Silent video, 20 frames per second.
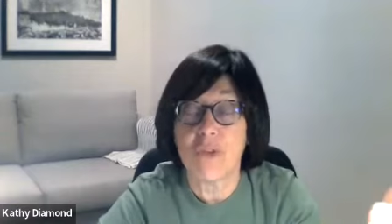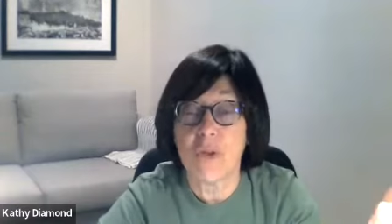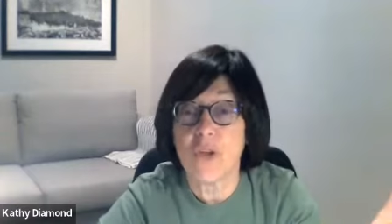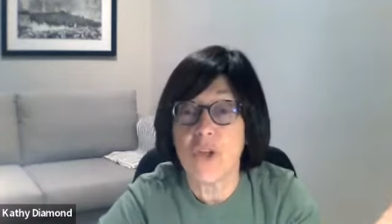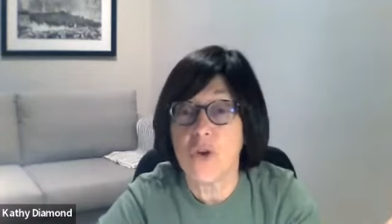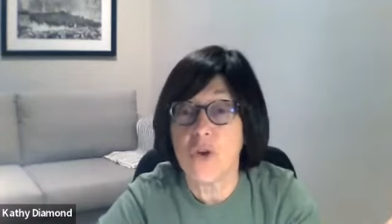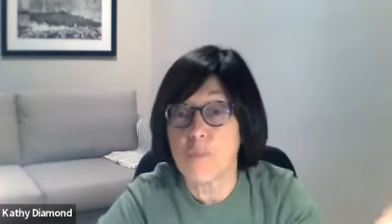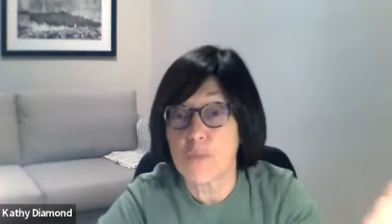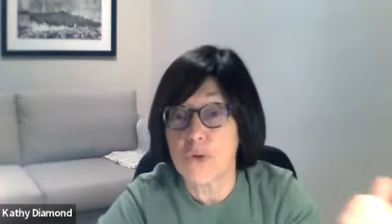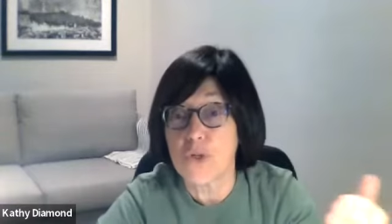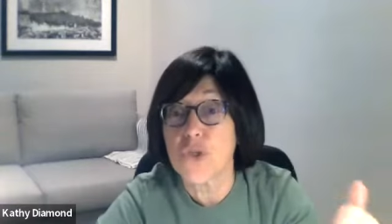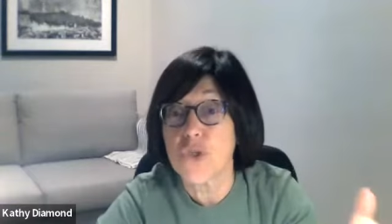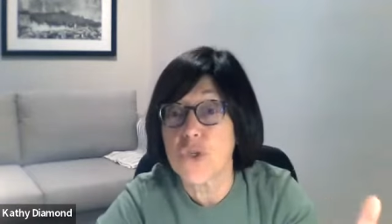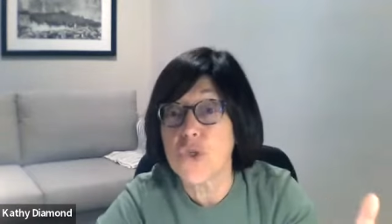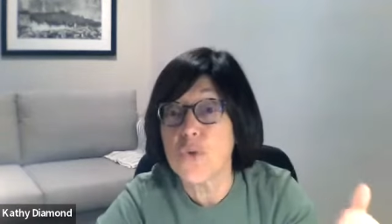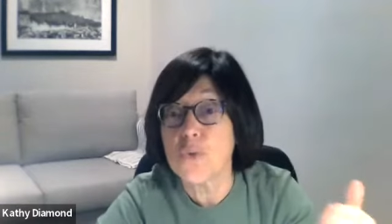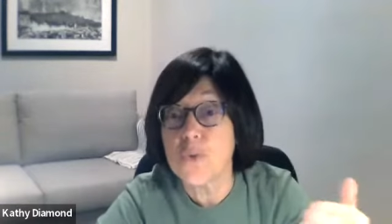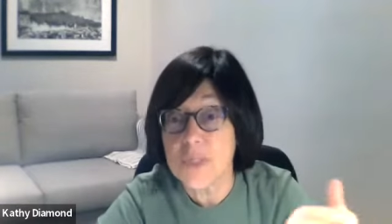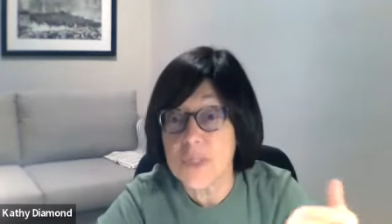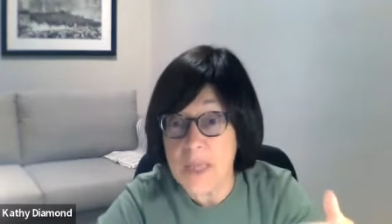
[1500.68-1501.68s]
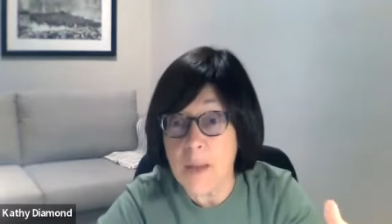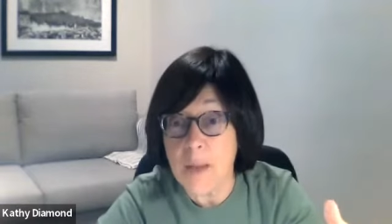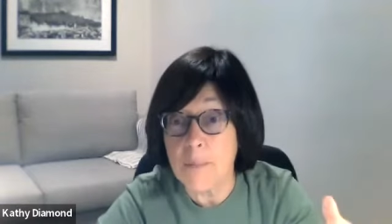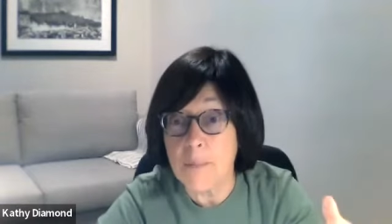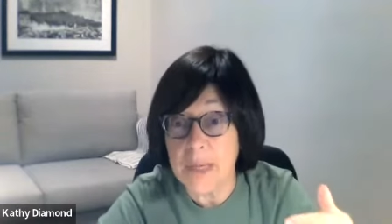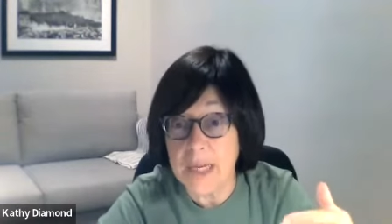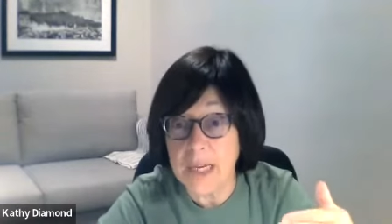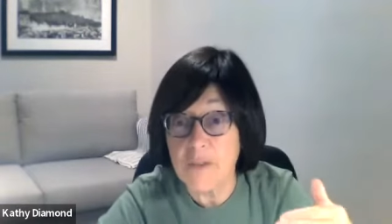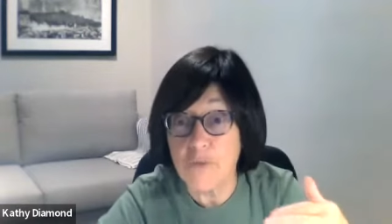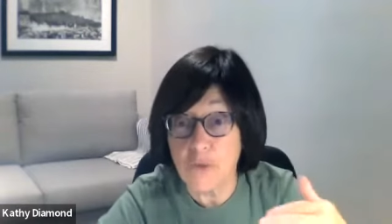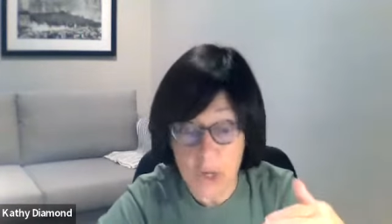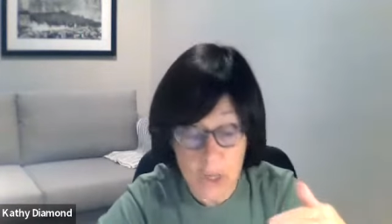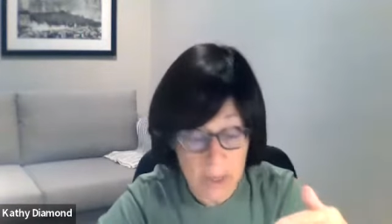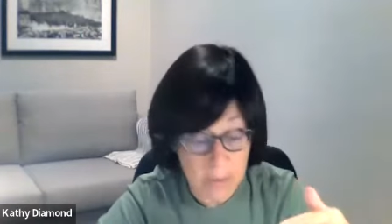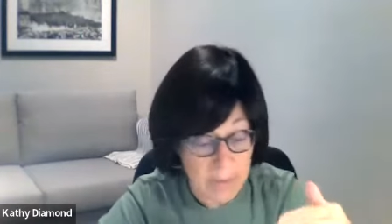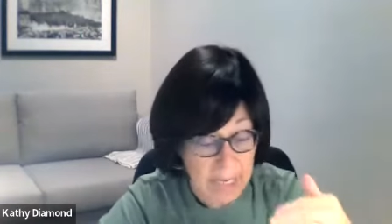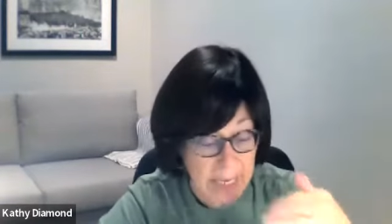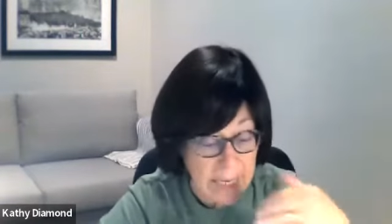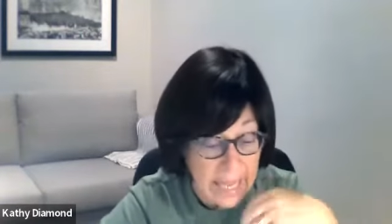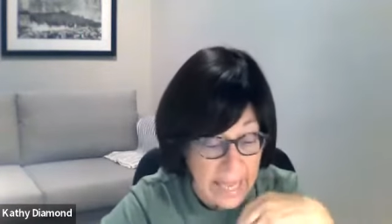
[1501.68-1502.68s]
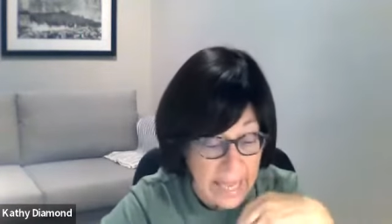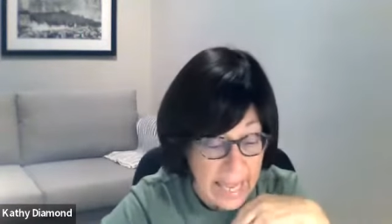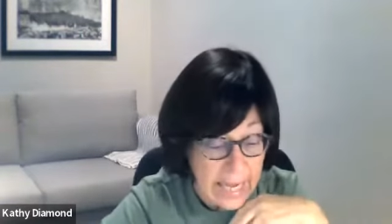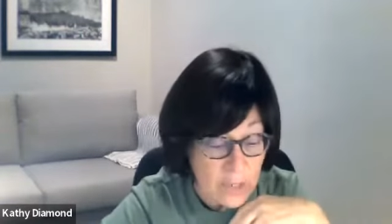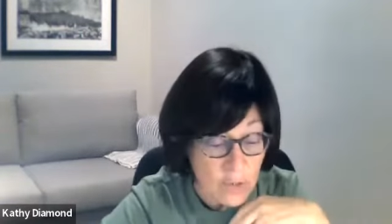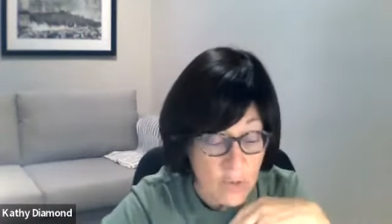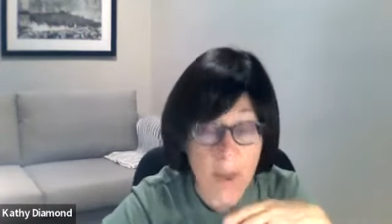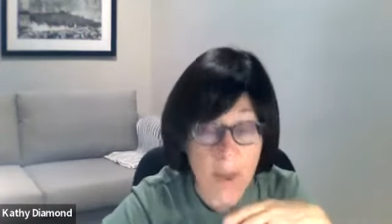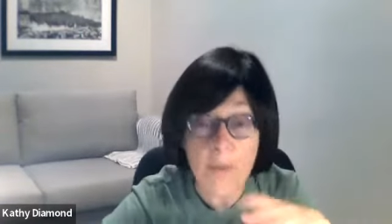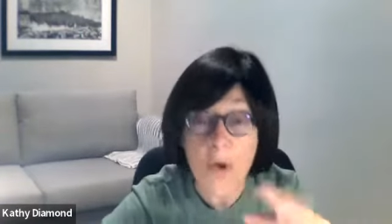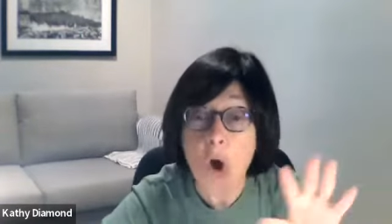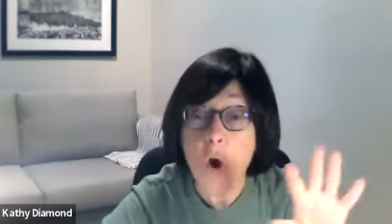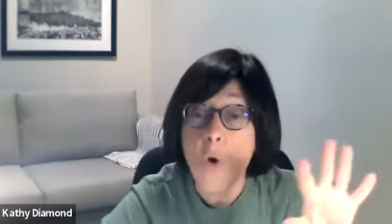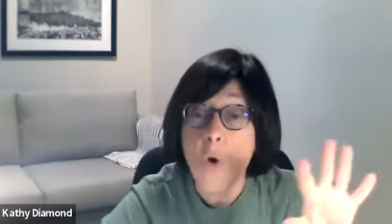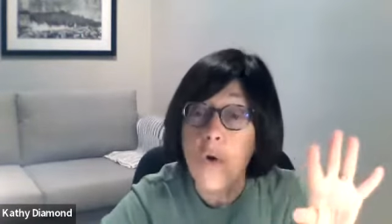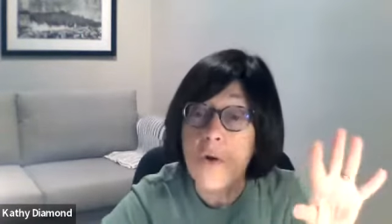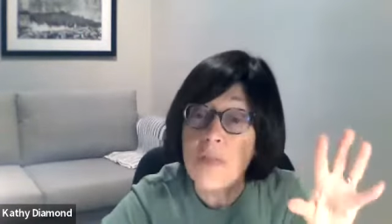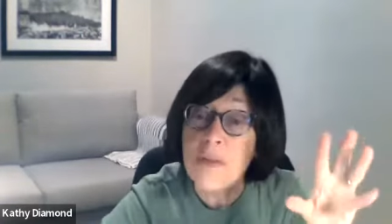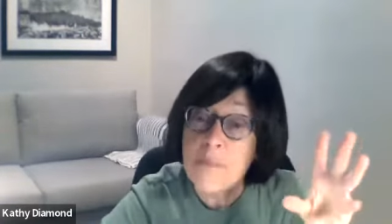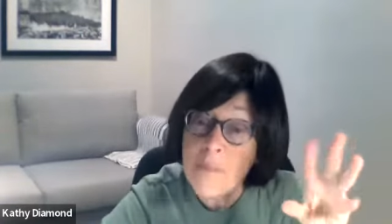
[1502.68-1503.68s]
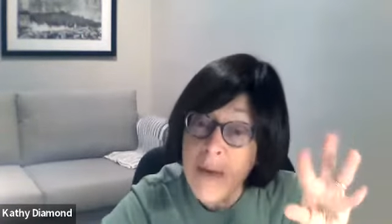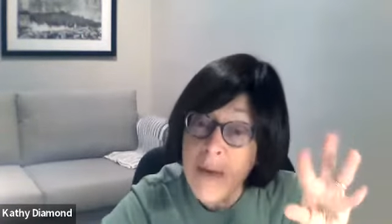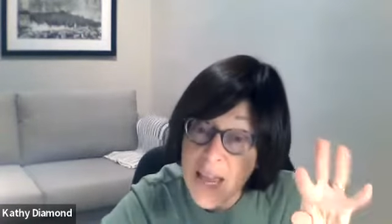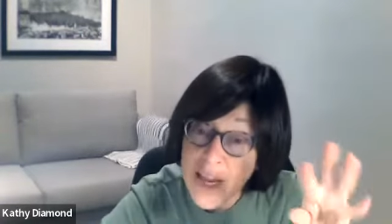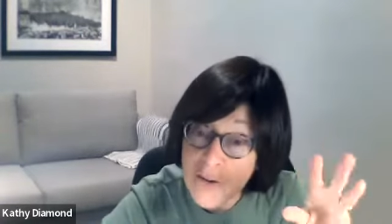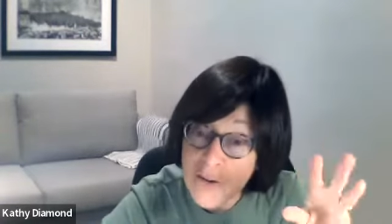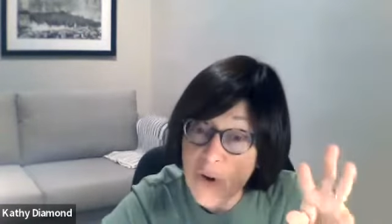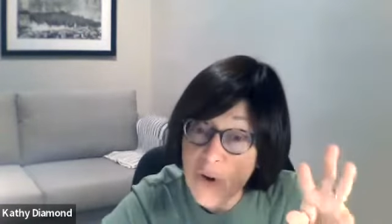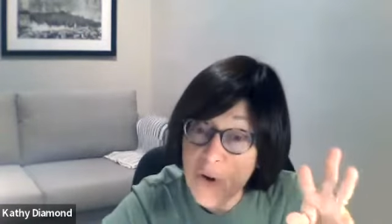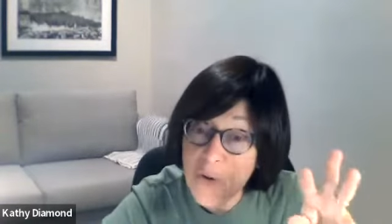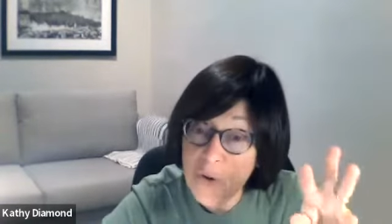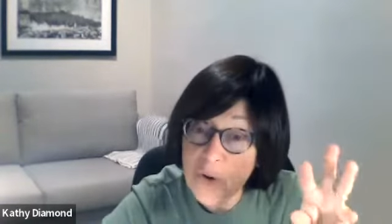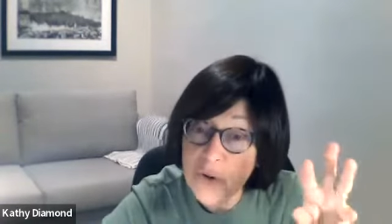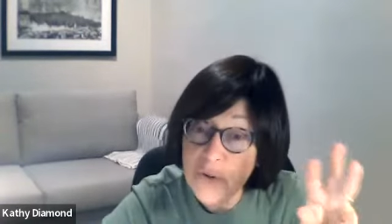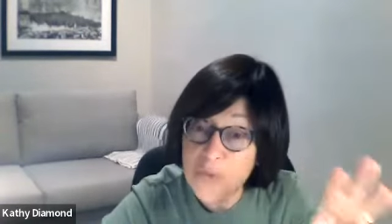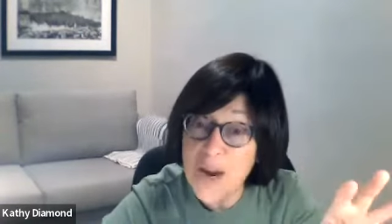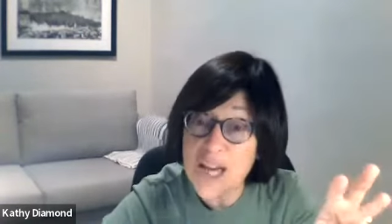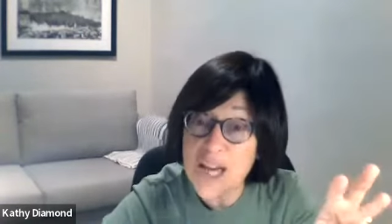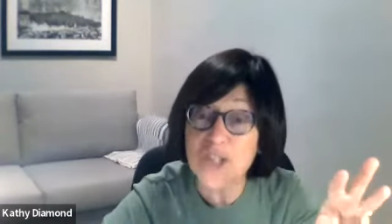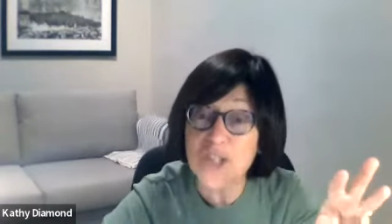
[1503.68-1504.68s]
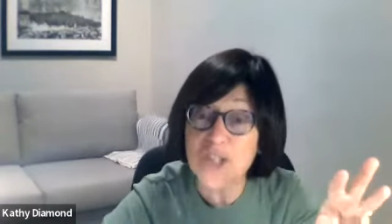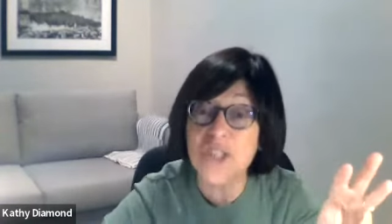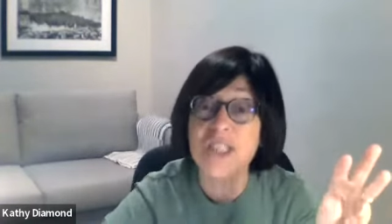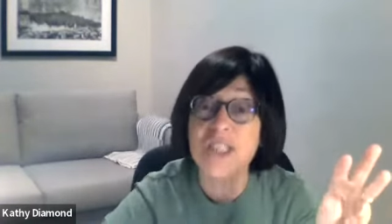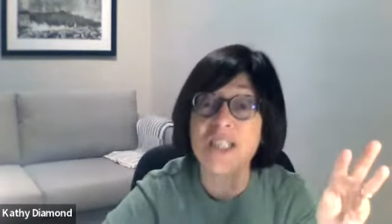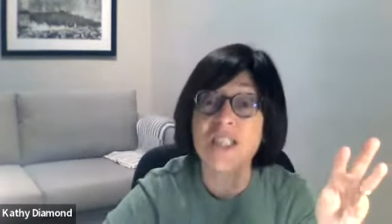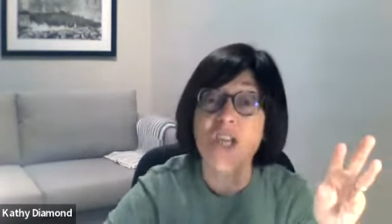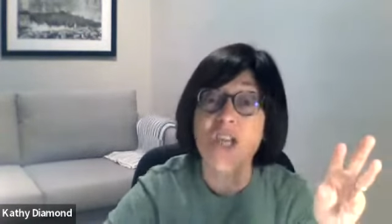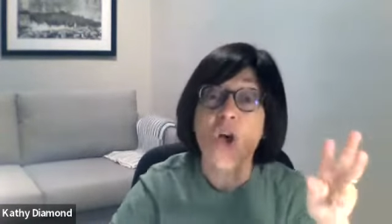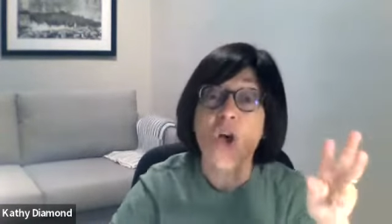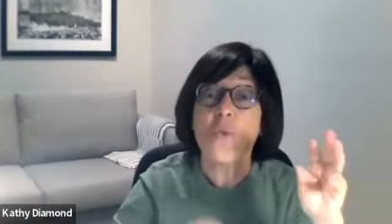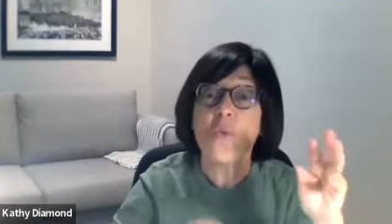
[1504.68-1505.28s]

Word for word: you know pursue somebody for committing a hate crime or the microaggressions